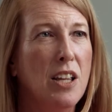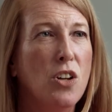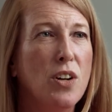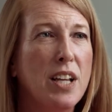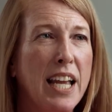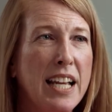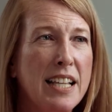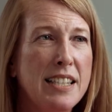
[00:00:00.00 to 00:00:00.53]
Your
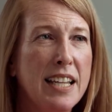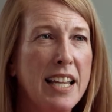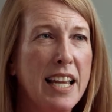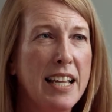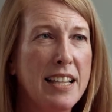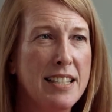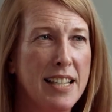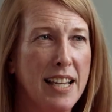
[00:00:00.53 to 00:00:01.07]
cancer
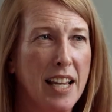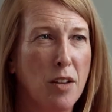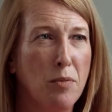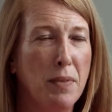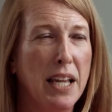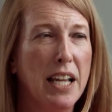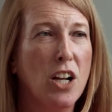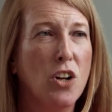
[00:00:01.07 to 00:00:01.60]
care
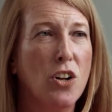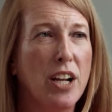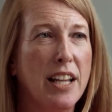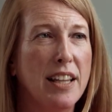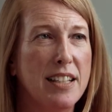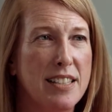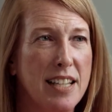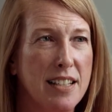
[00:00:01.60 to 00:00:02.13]
team,
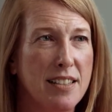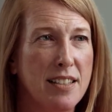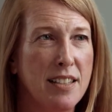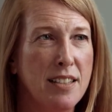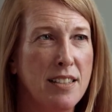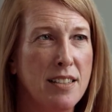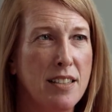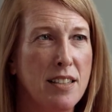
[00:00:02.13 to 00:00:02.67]
including the
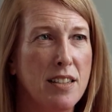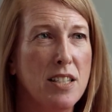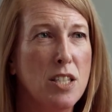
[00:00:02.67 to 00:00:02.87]
dentist,